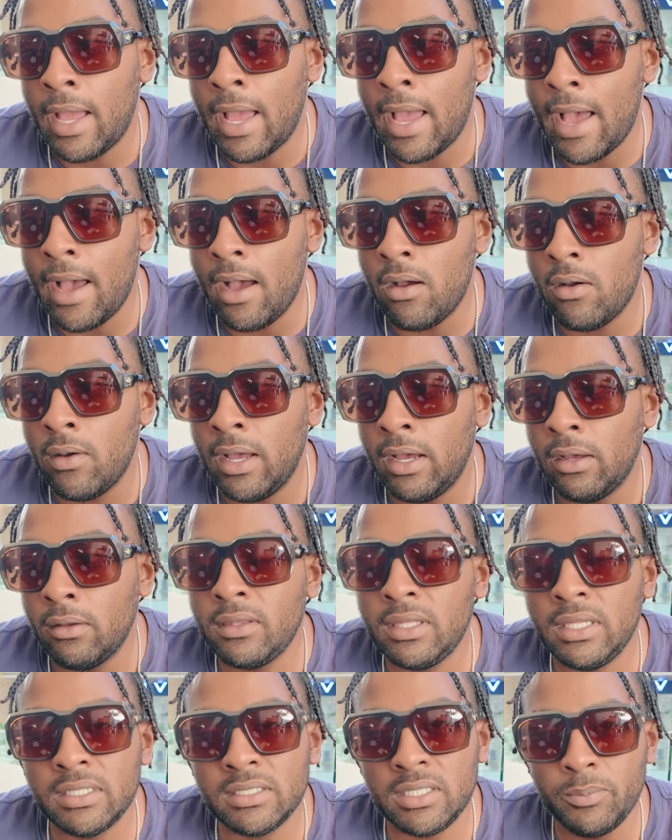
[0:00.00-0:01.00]
how
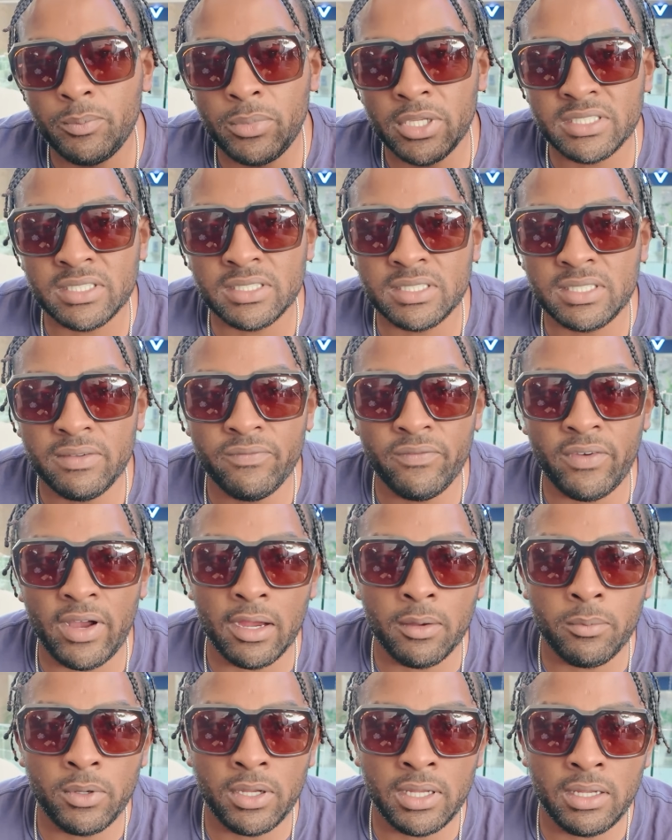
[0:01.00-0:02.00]
healthy is the business
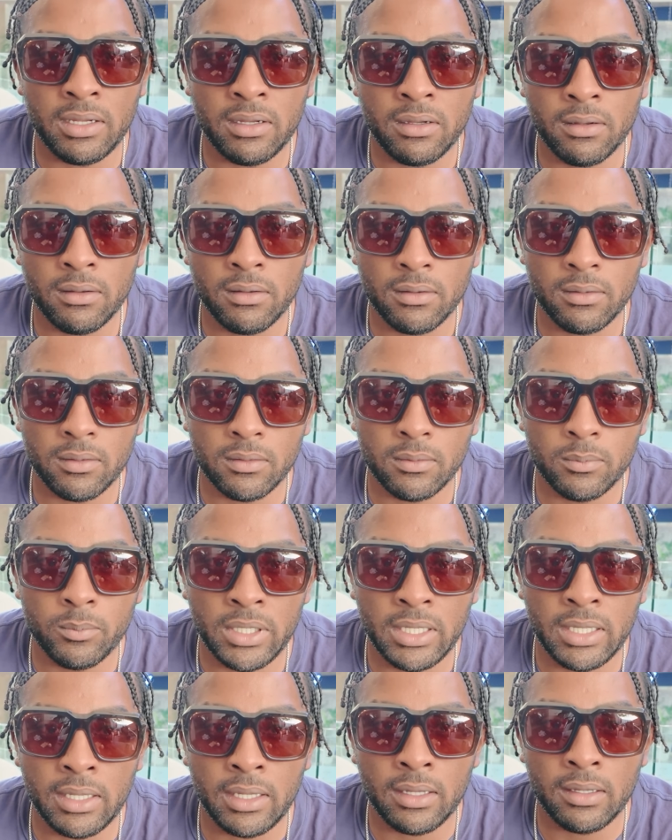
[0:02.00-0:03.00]
environment here?
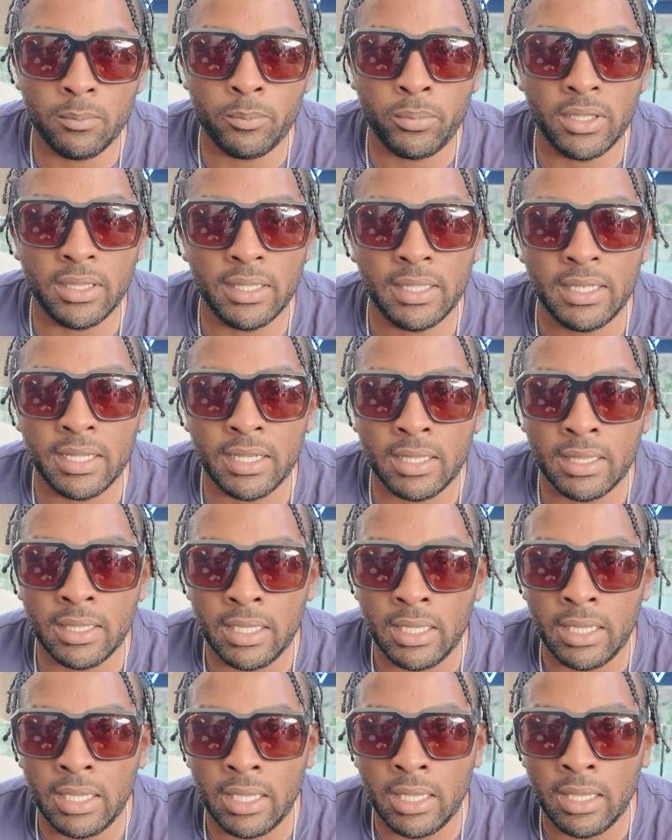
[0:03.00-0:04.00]
Meaning
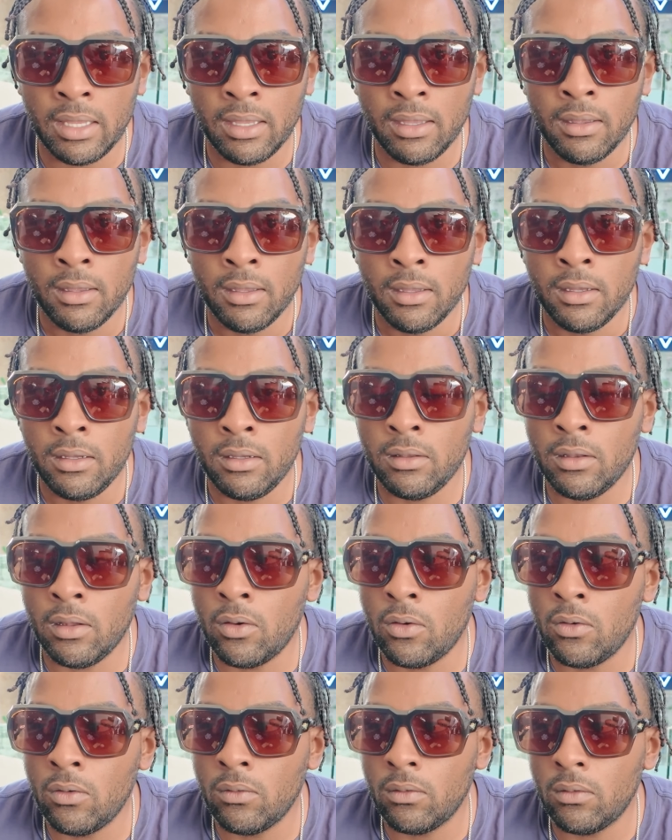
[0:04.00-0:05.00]
politically,
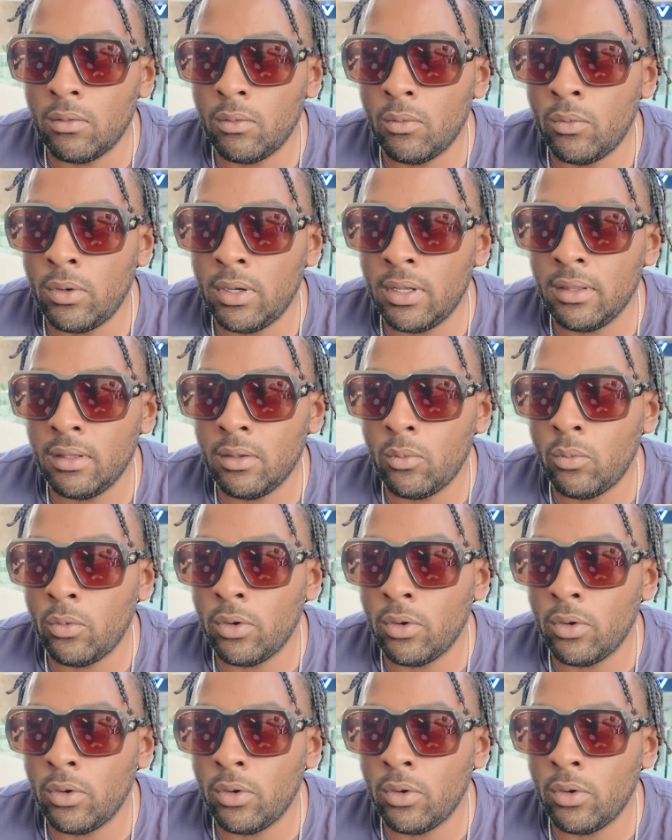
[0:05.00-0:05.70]
one of the